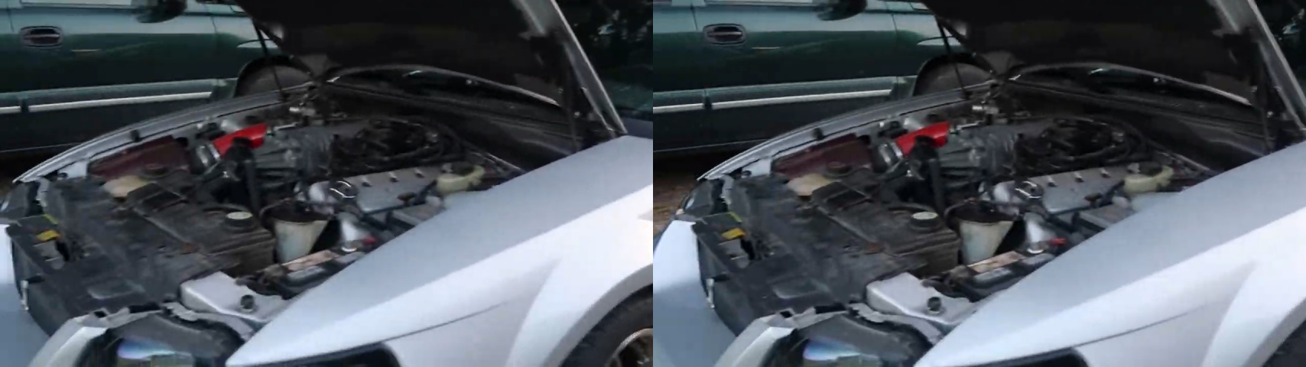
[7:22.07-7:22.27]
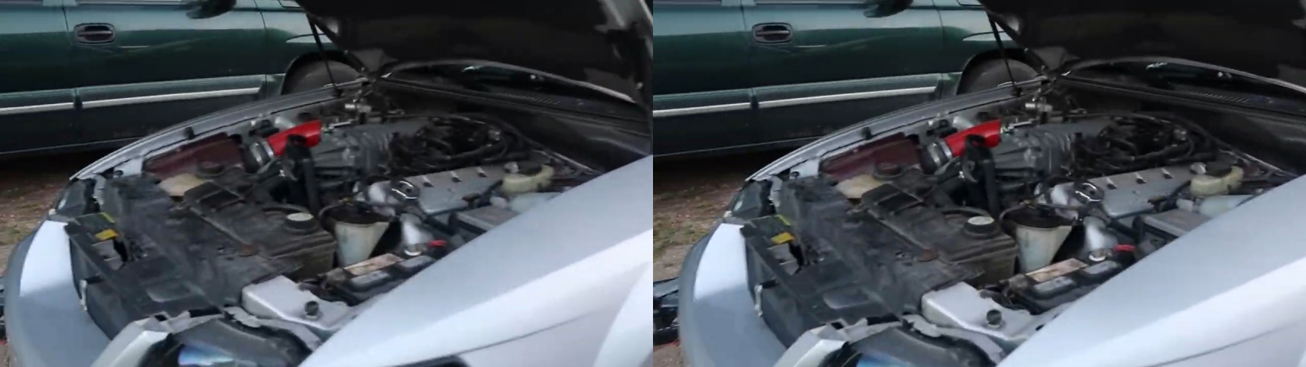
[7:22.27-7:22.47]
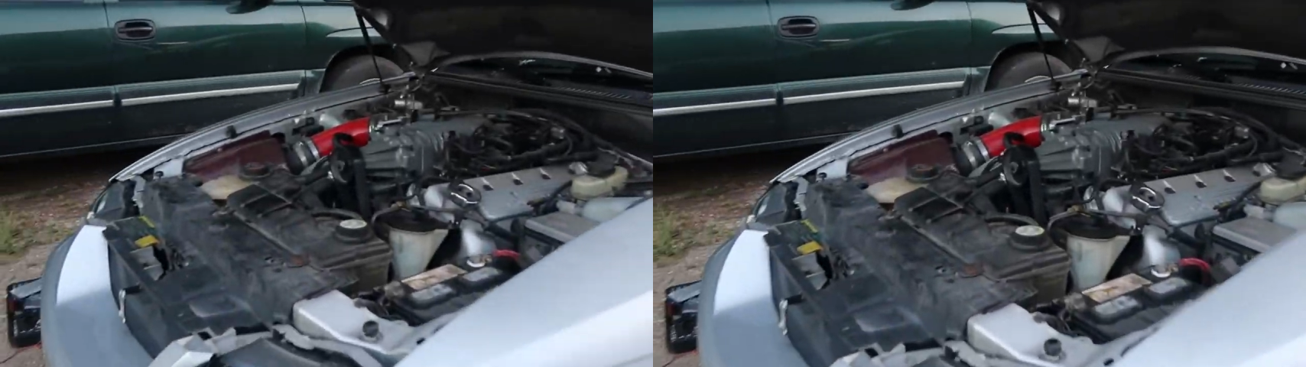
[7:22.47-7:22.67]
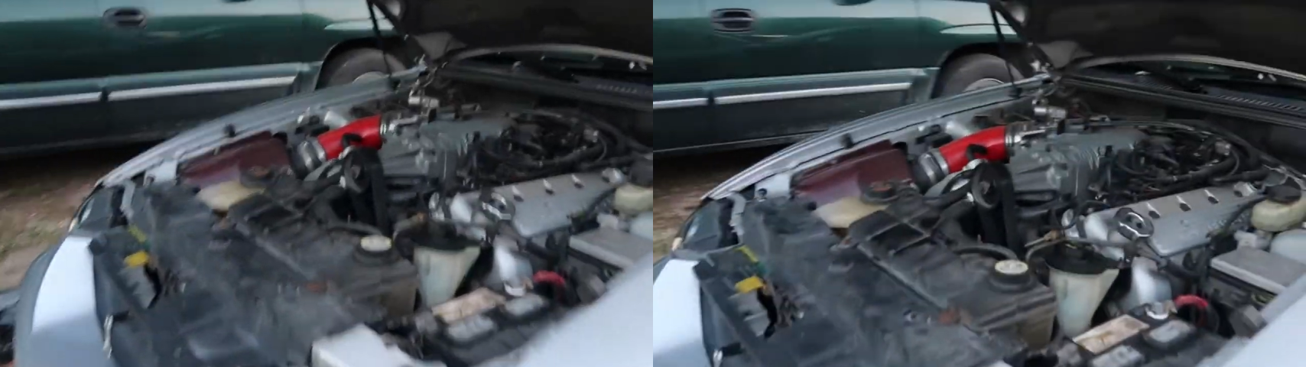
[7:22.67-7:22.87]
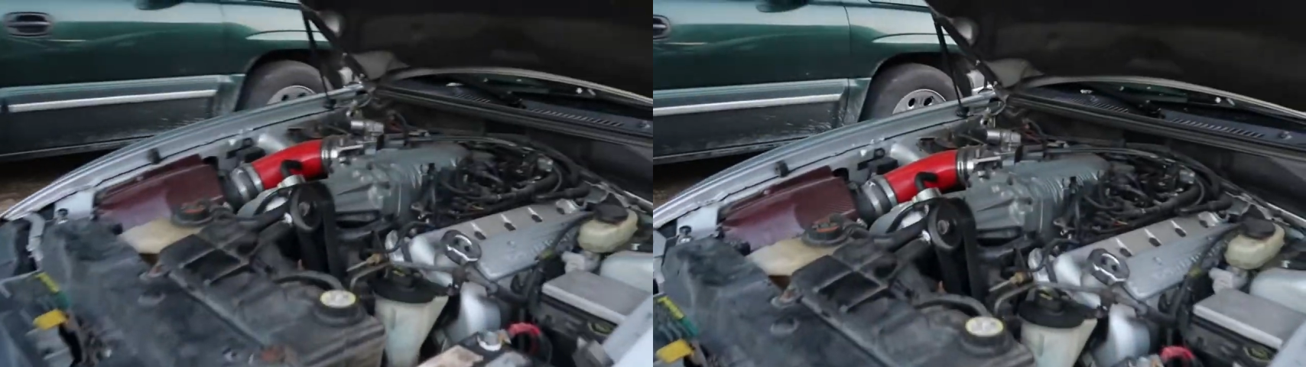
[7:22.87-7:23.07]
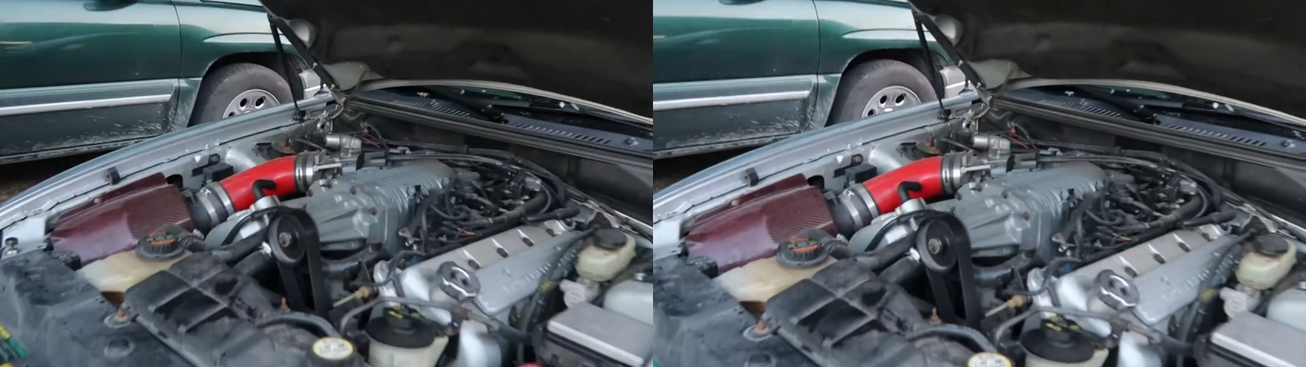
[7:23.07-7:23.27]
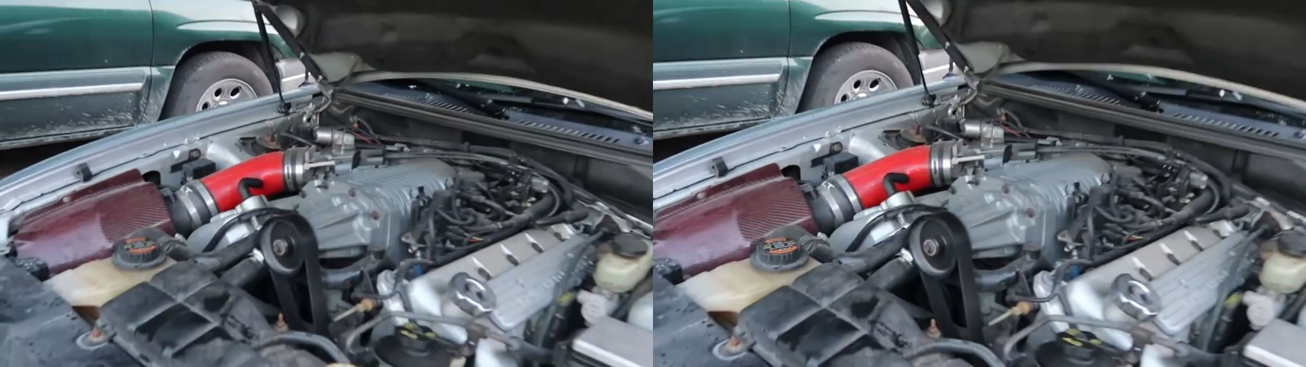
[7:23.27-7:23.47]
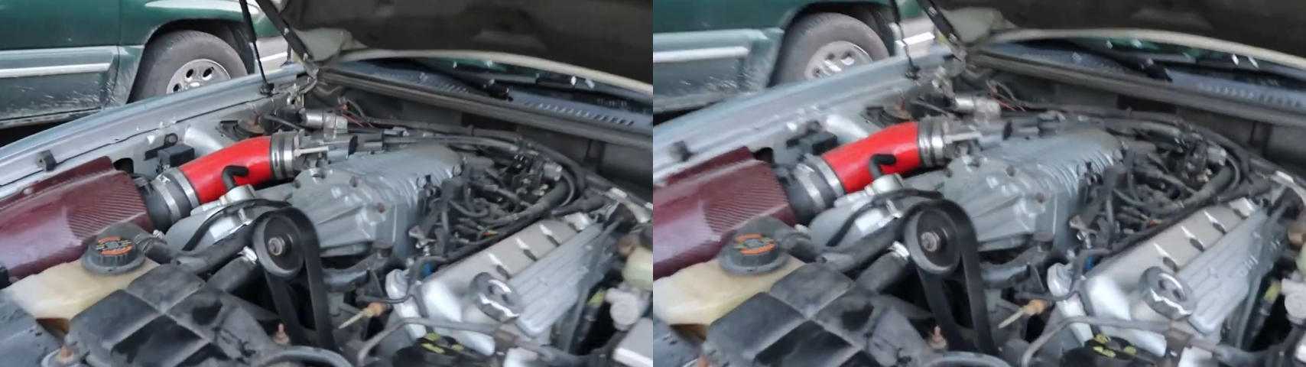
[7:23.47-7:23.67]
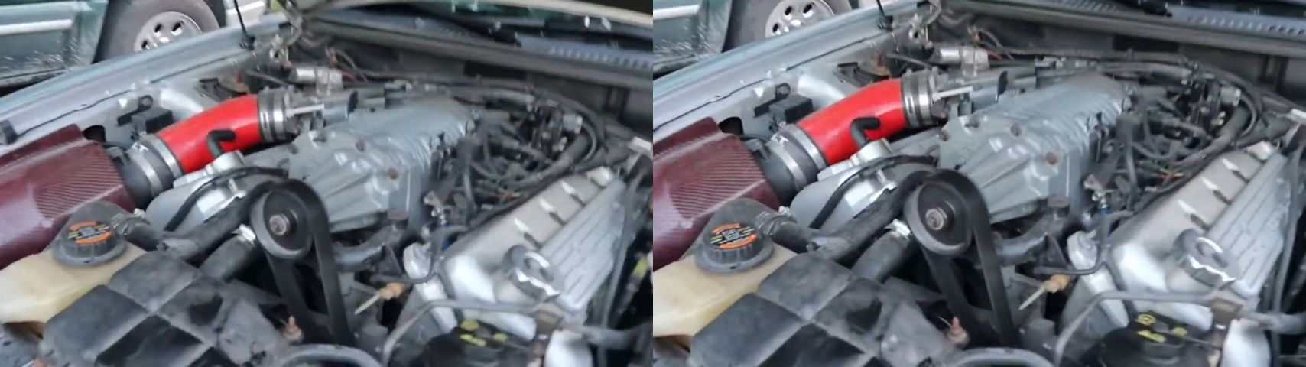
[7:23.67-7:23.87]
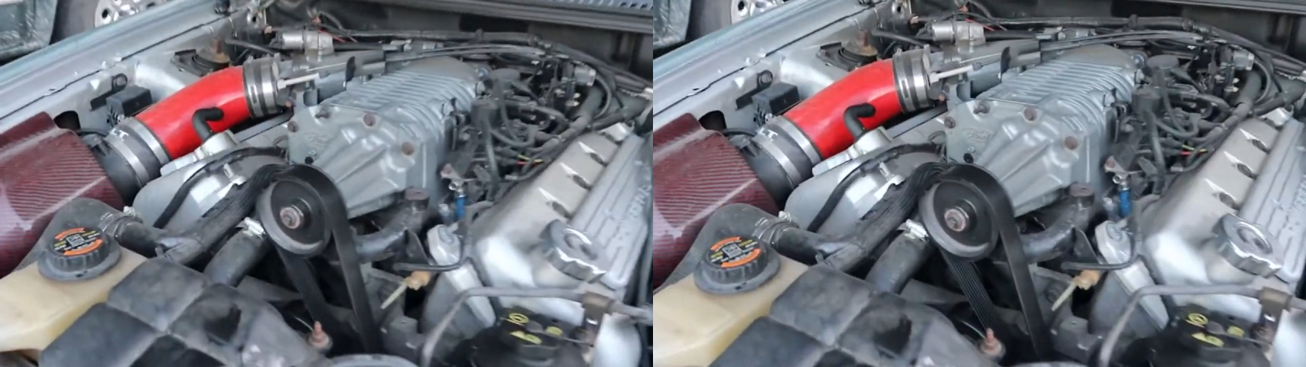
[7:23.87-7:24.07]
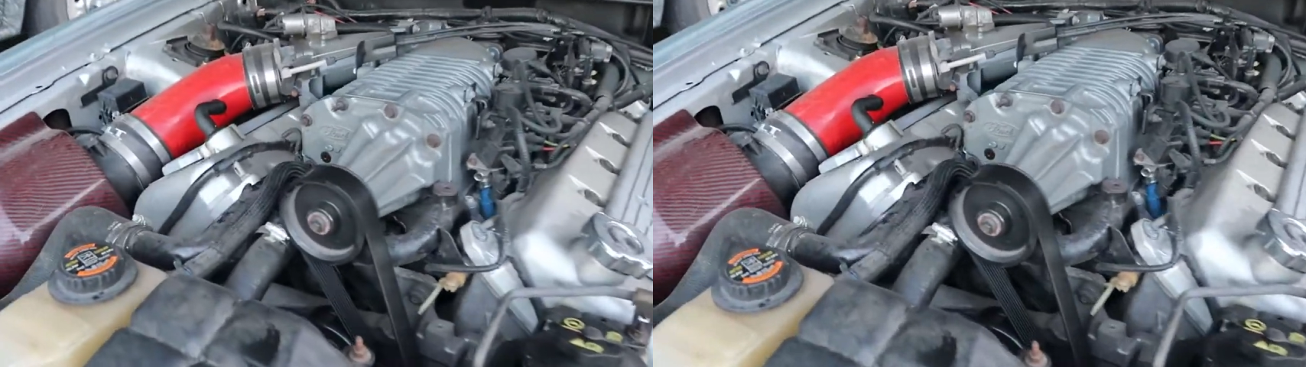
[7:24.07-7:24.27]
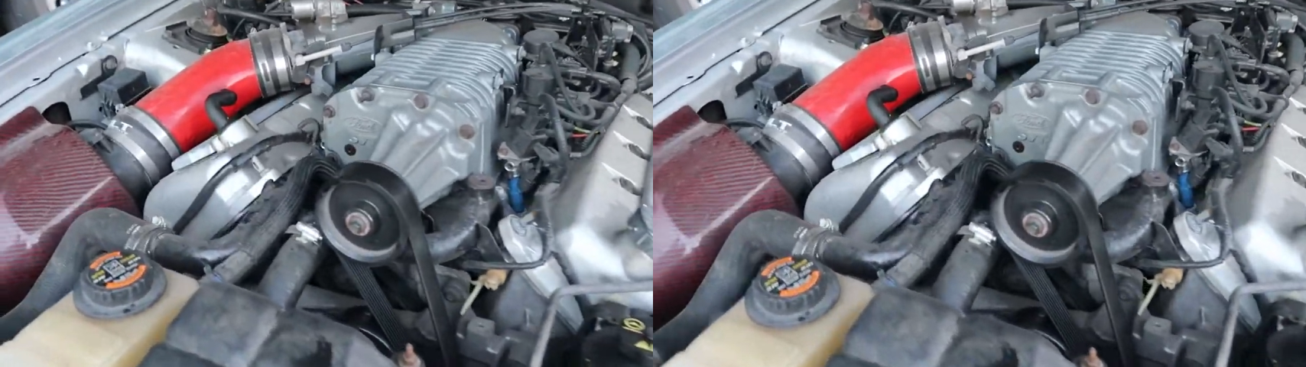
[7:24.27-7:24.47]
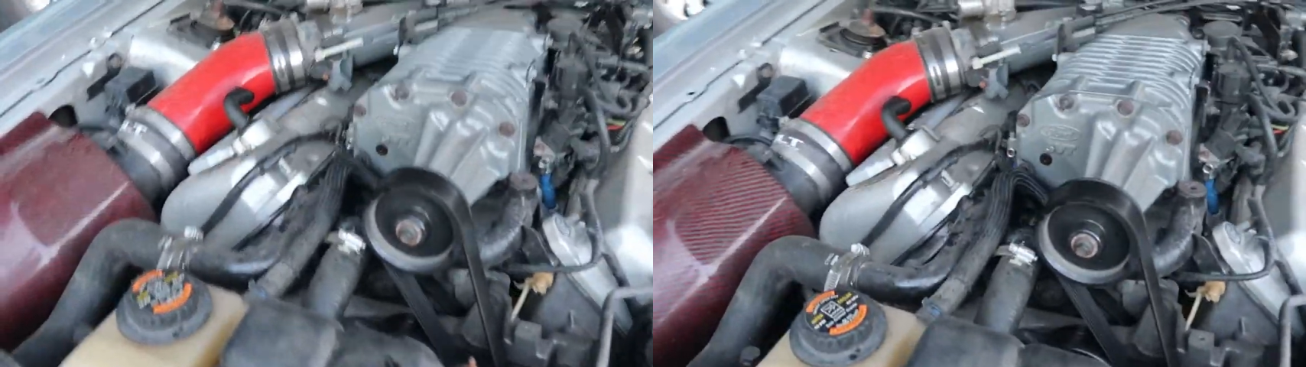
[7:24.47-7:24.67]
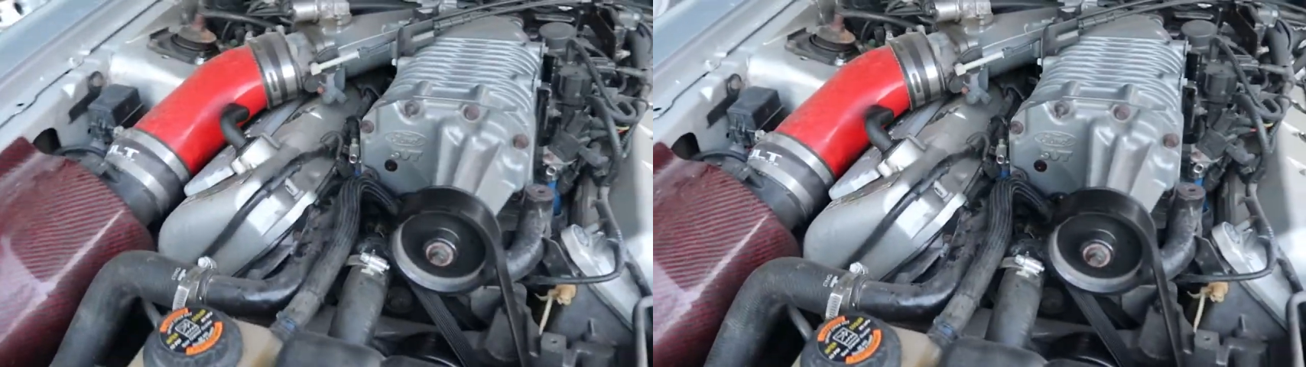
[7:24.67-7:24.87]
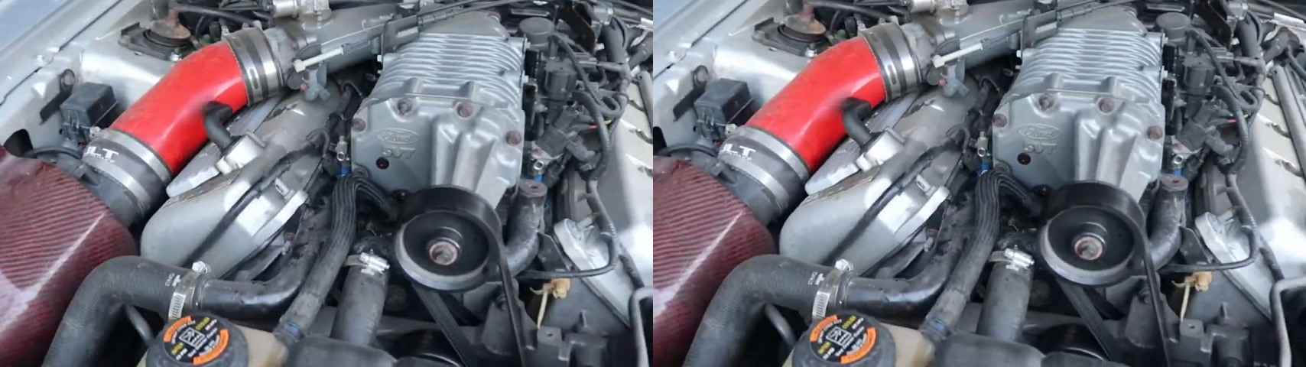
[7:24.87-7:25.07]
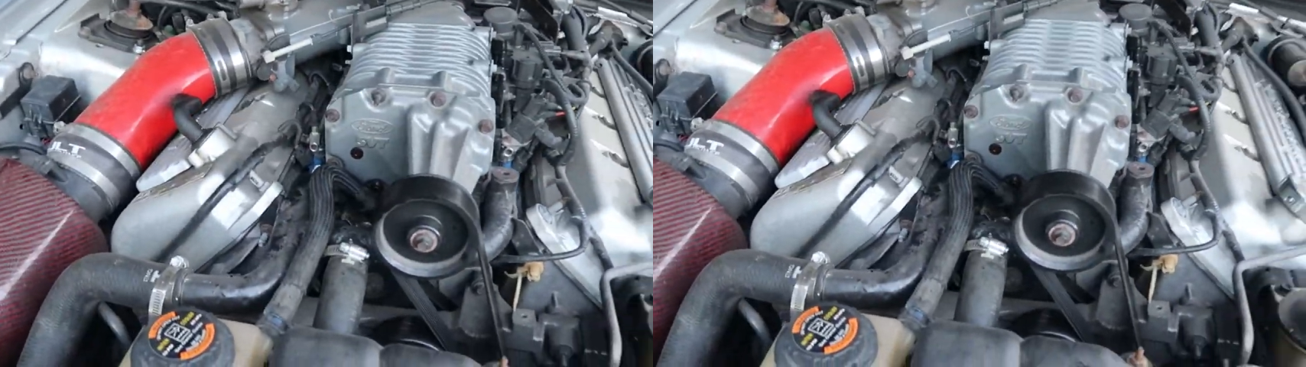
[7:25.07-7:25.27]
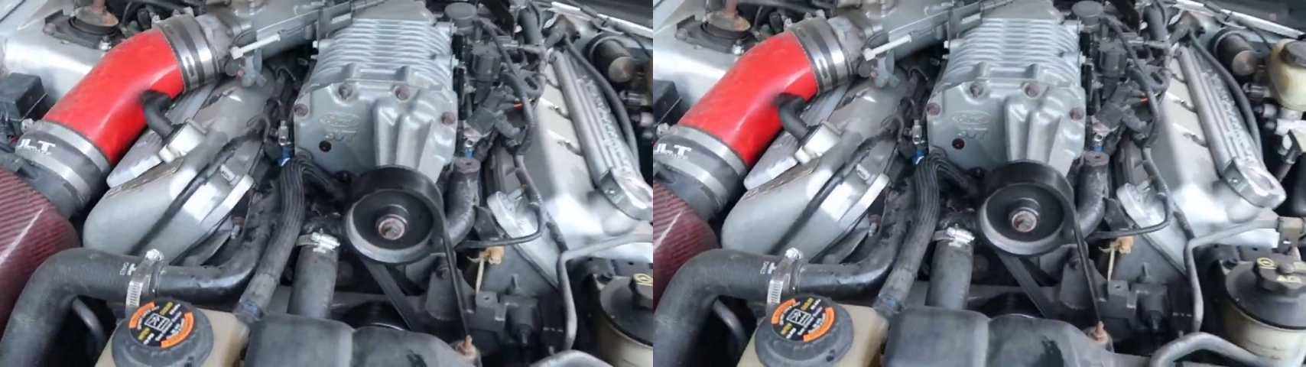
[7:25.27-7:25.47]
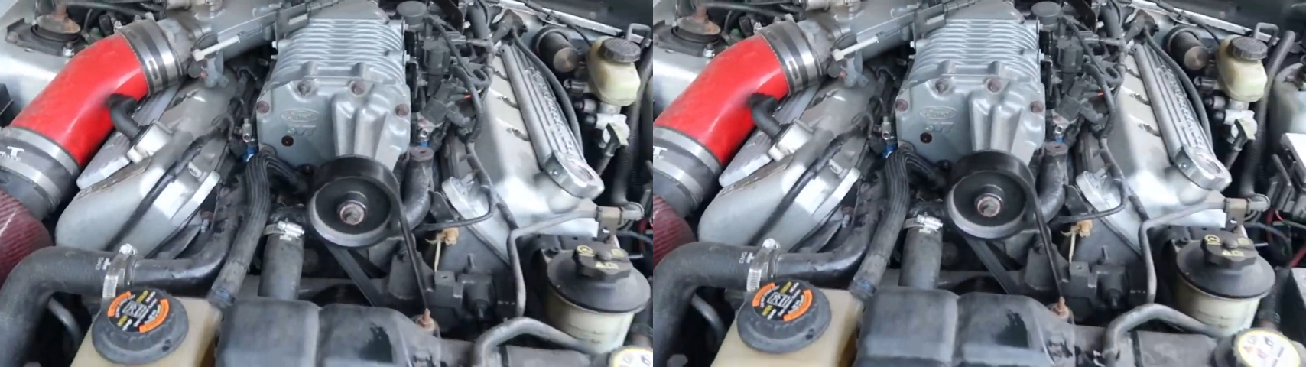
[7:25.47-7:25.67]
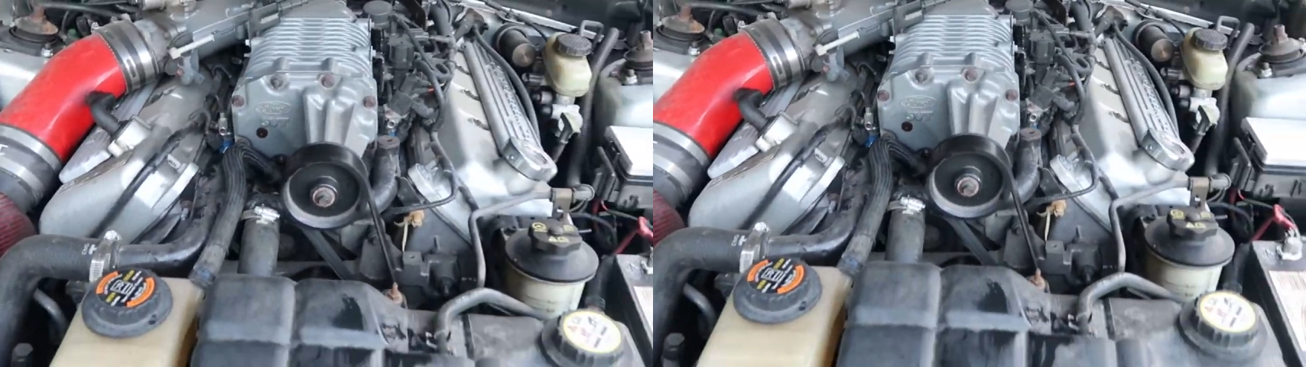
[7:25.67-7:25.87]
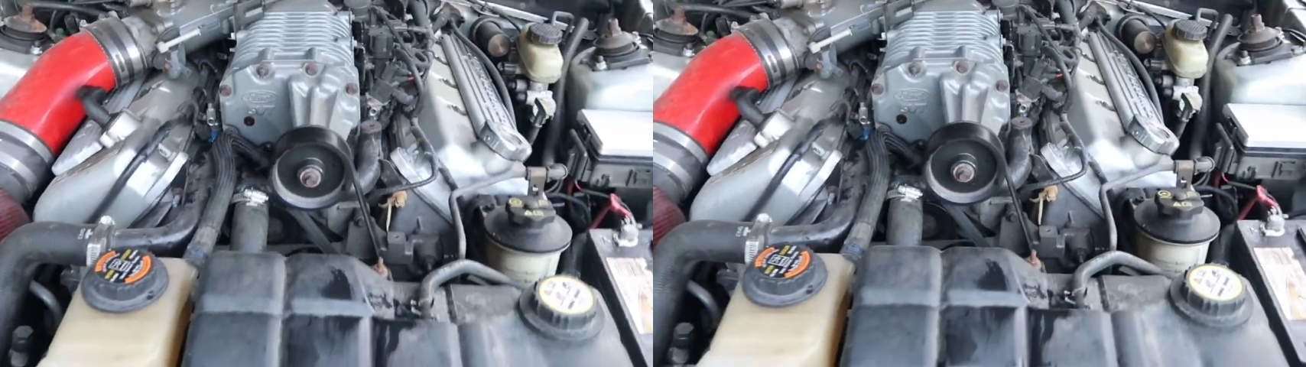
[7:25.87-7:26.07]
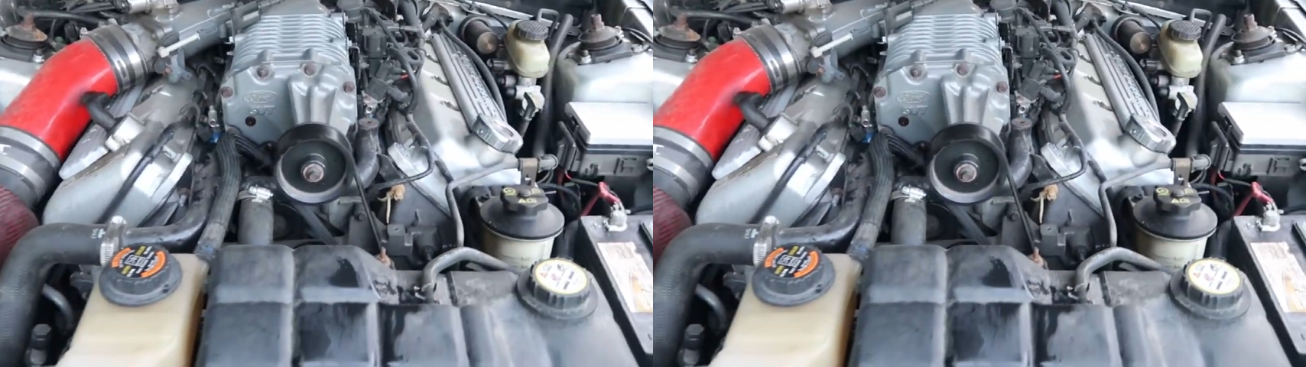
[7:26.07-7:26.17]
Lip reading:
Nobody's mouth can be seen.